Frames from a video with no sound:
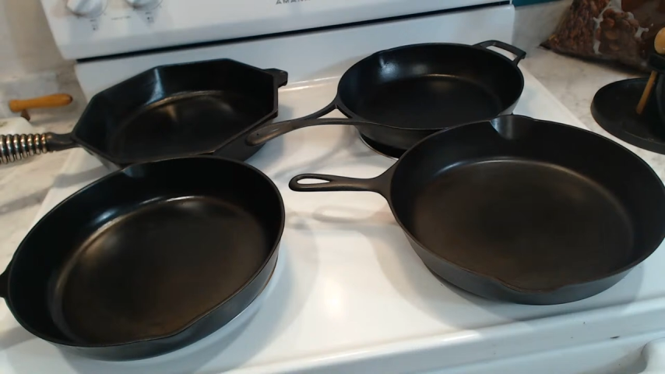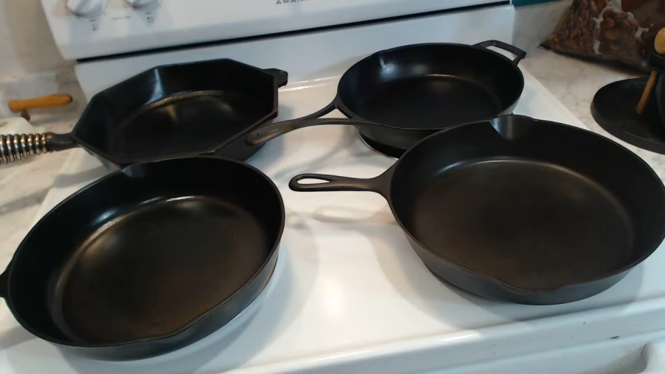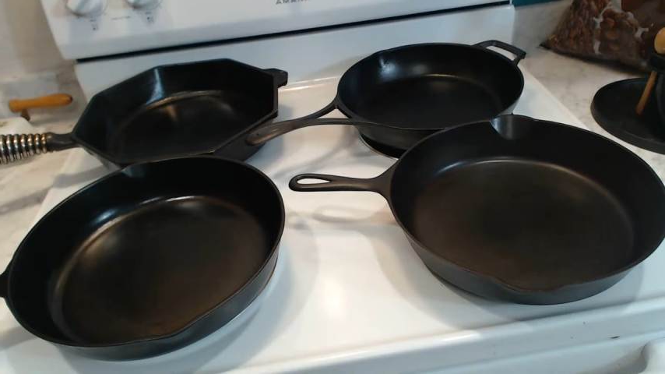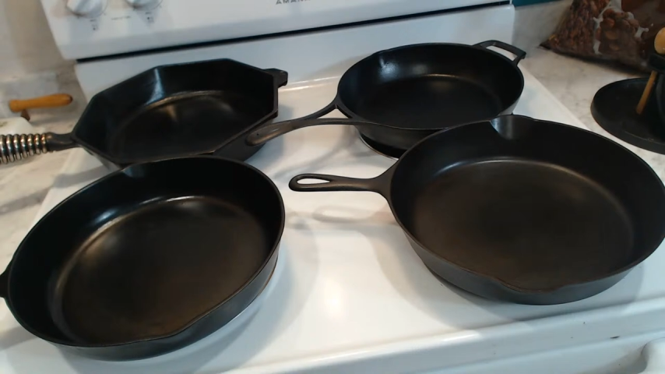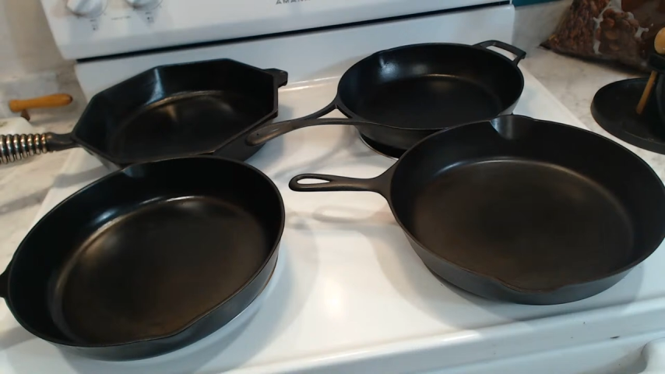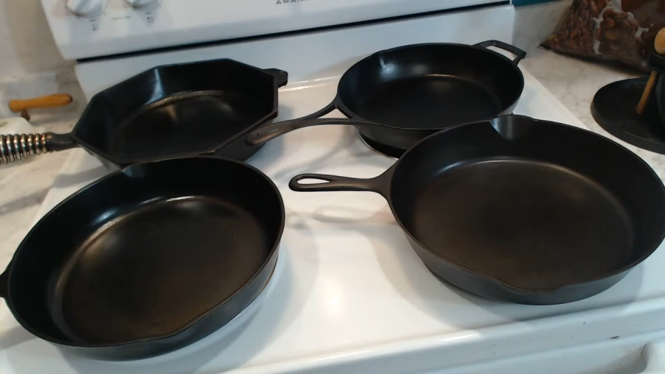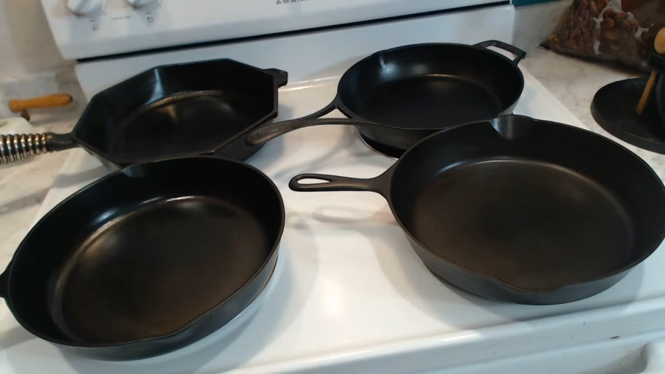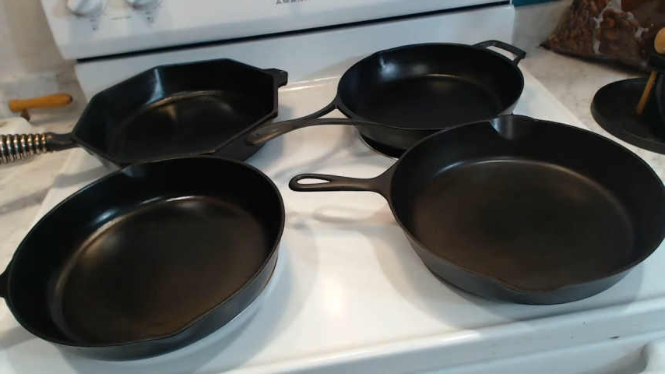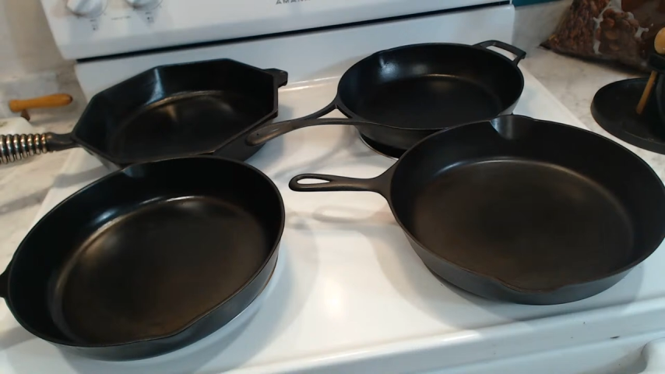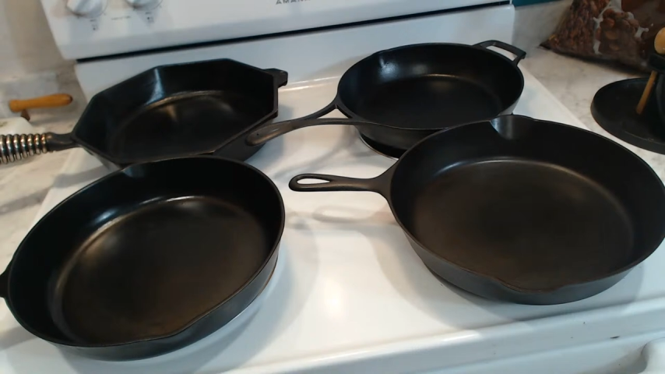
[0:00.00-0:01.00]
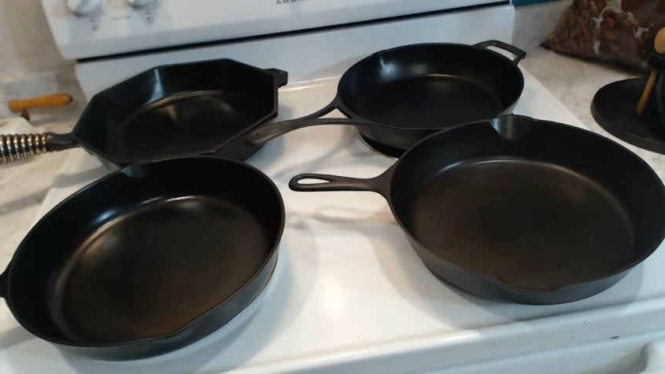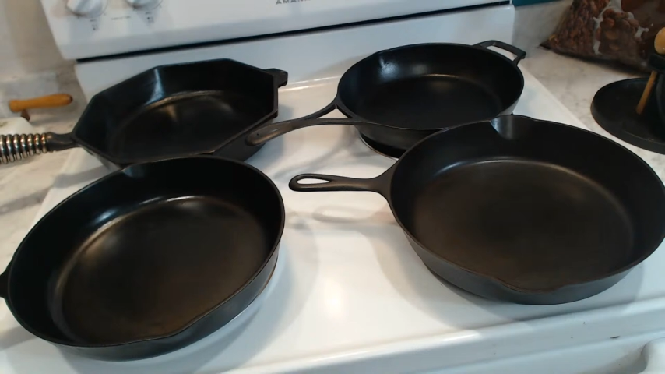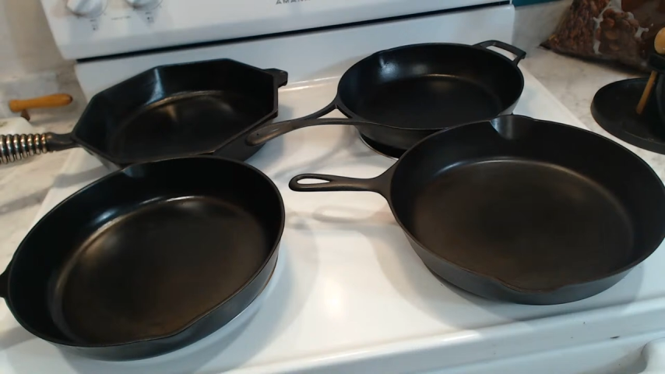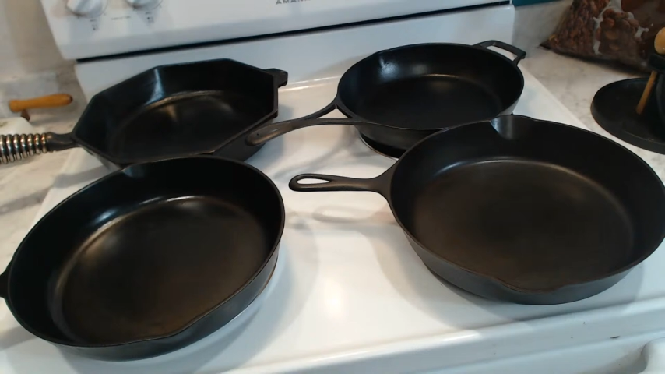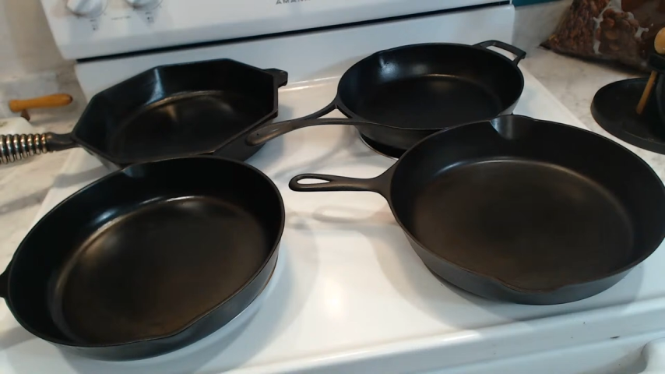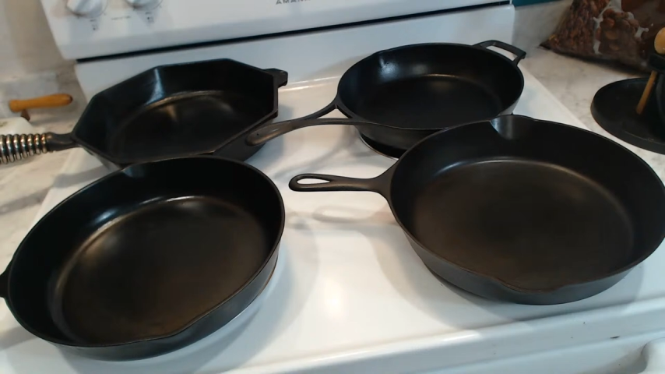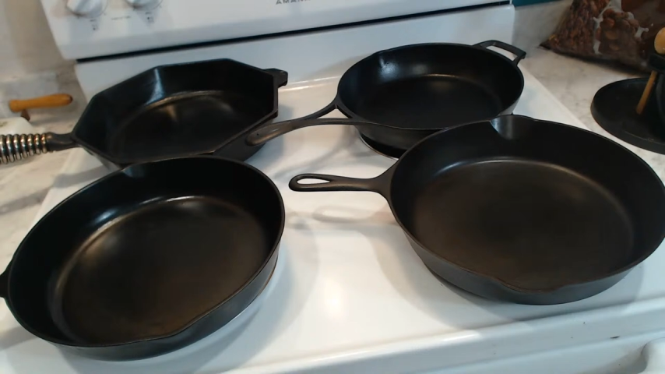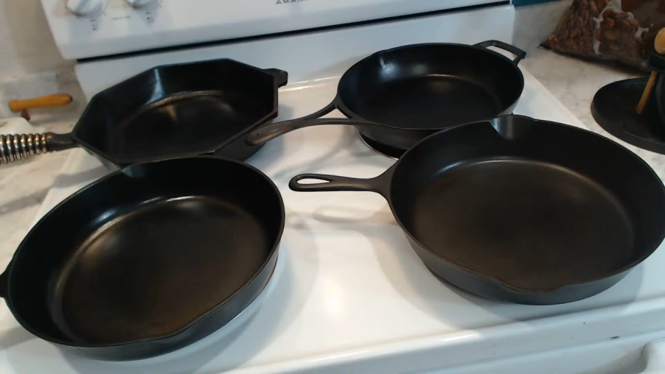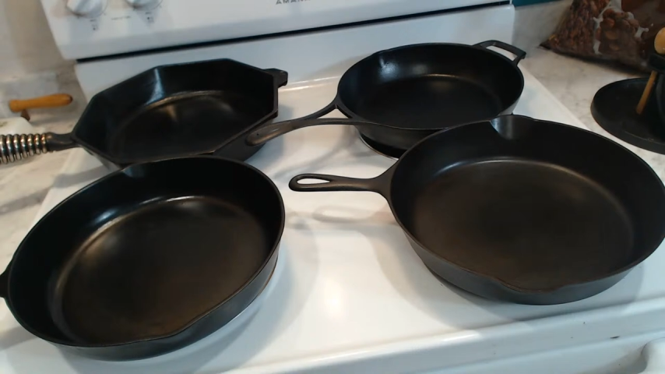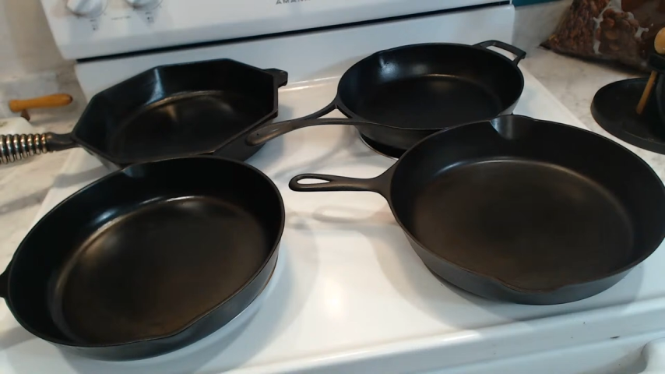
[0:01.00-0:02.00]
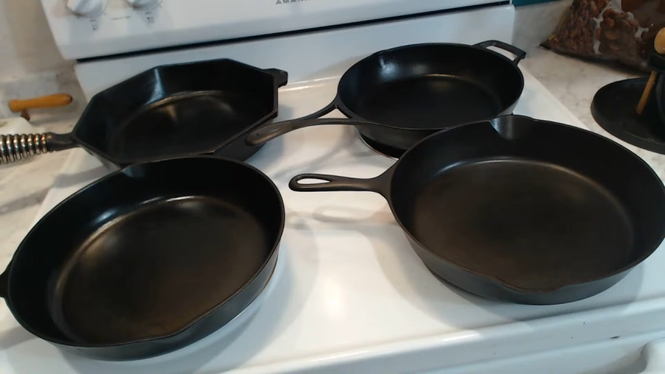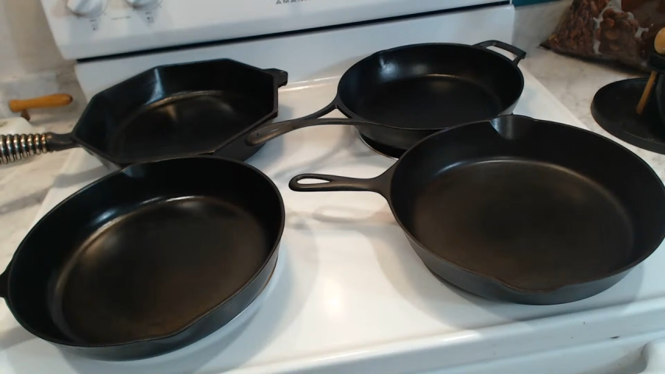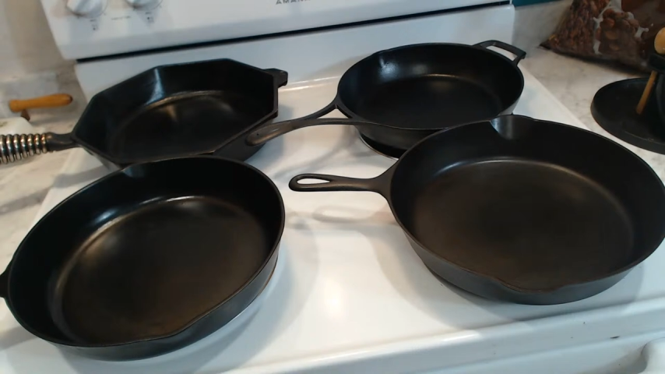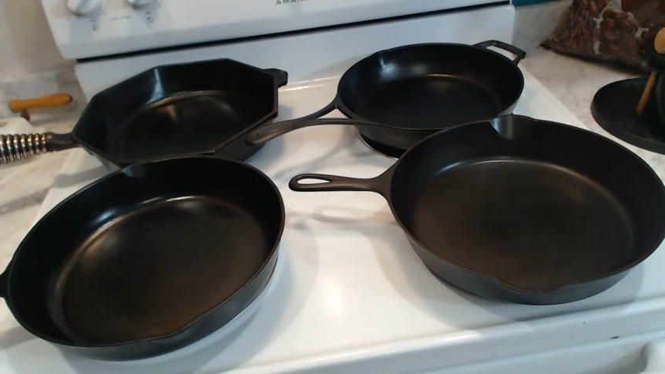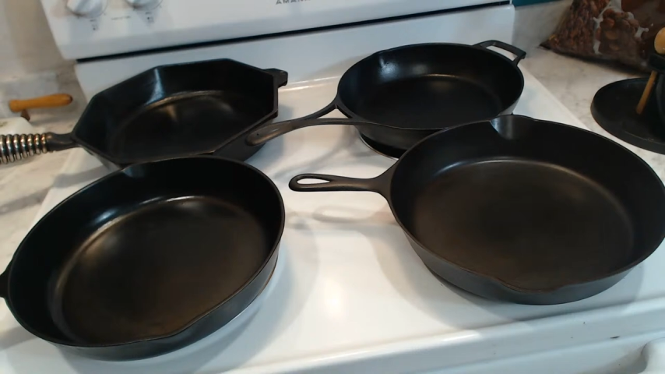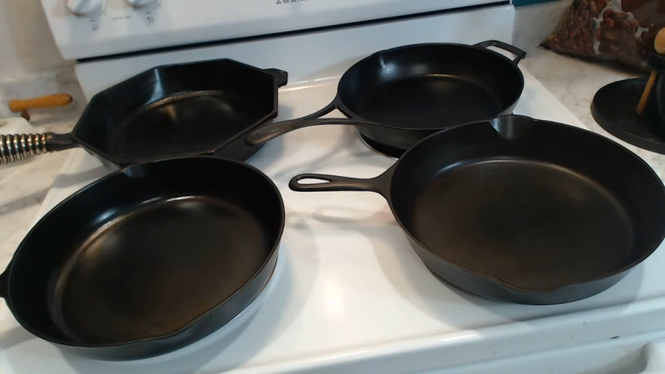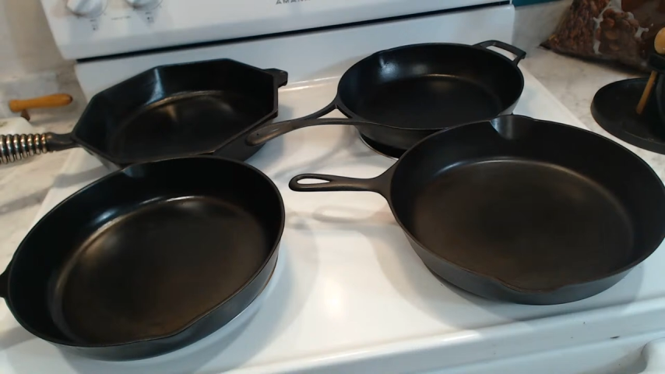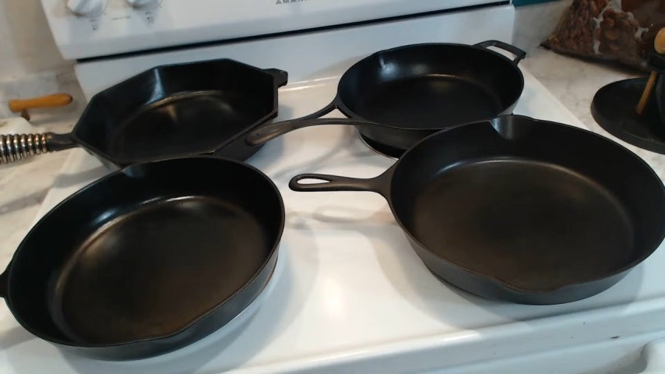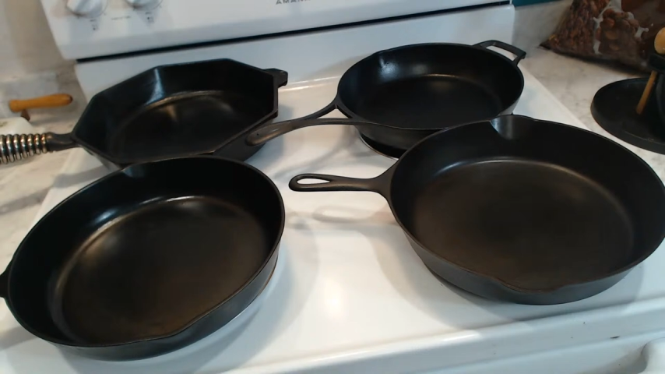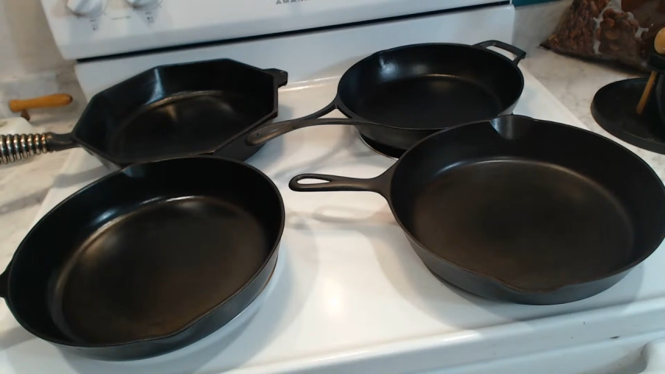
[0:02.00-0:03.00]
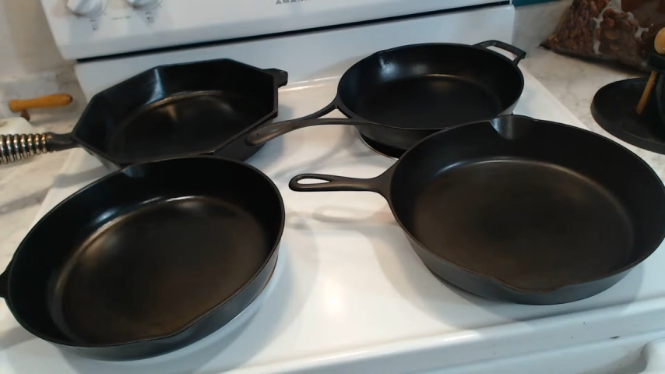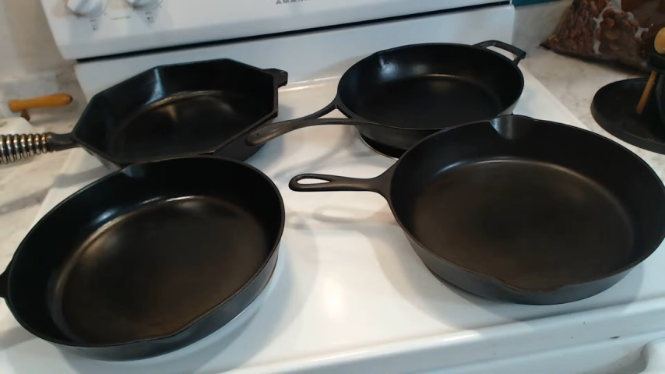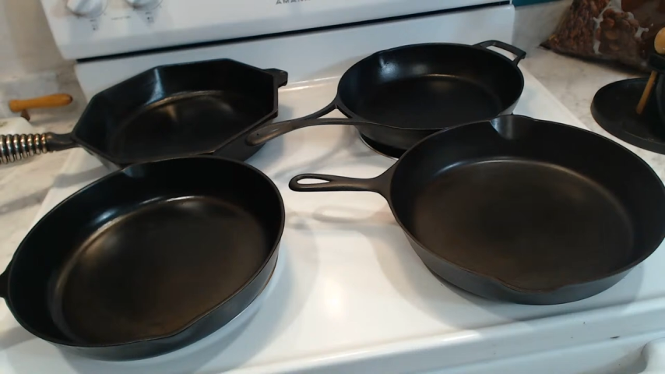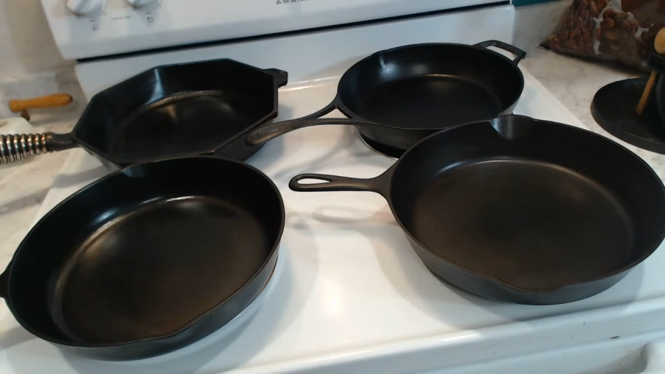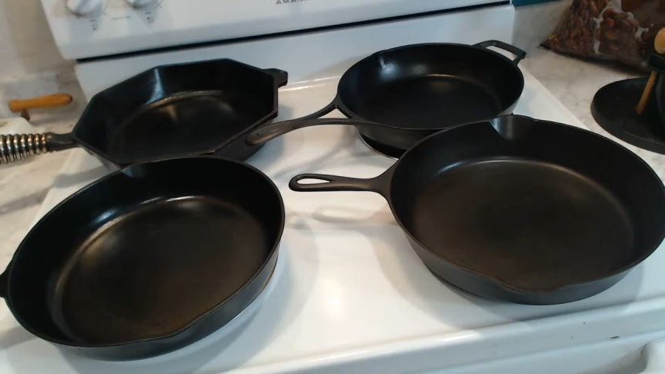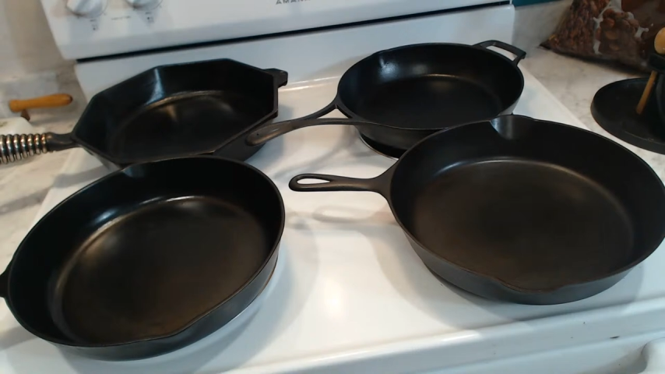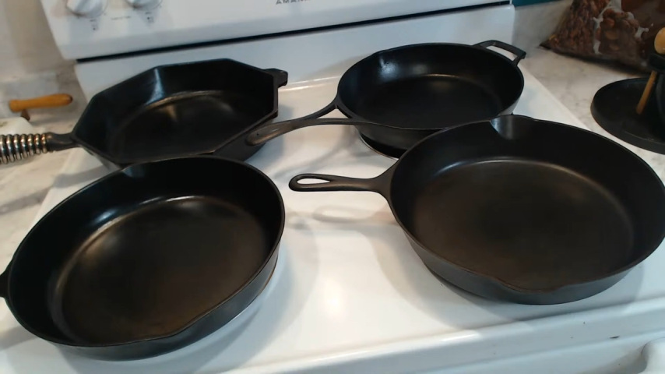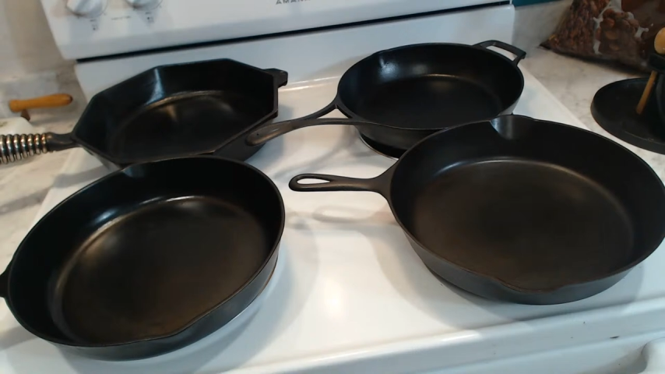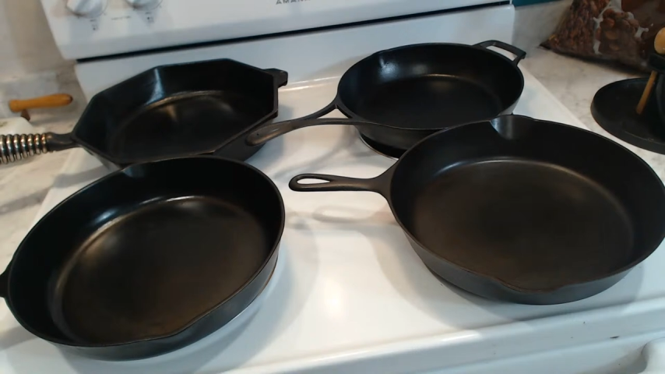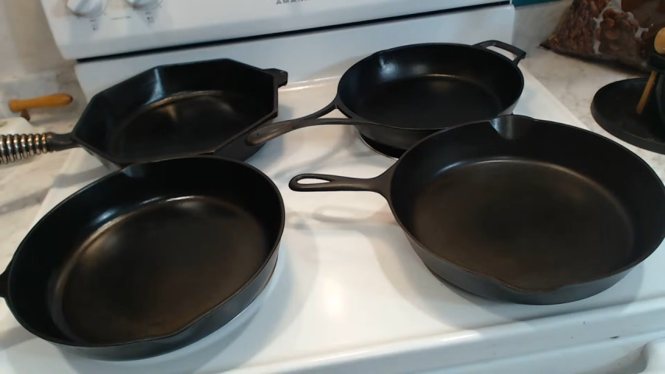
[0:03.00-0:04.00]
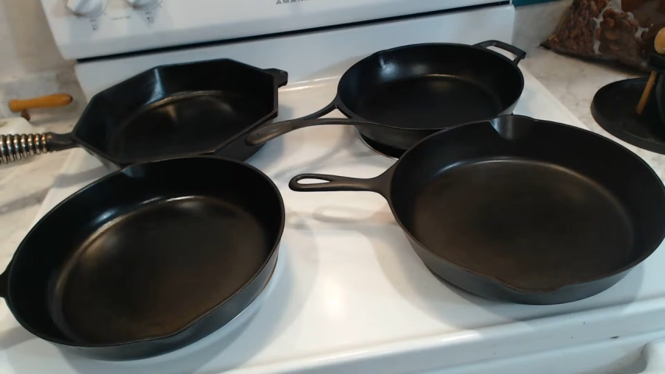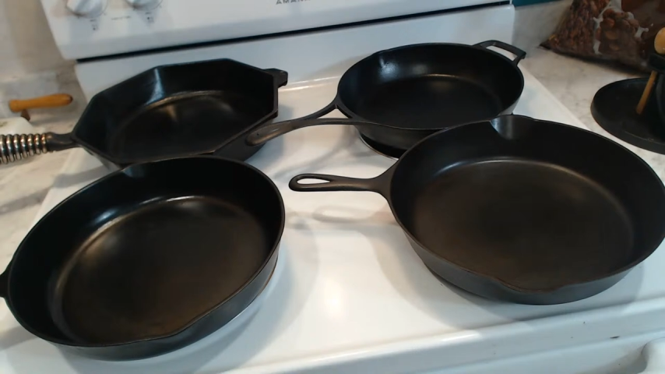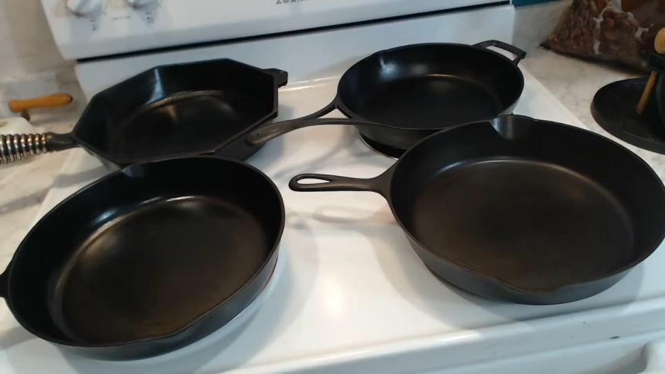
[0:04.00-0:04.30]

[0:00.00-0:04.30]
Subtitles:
[unreadable: no face in view]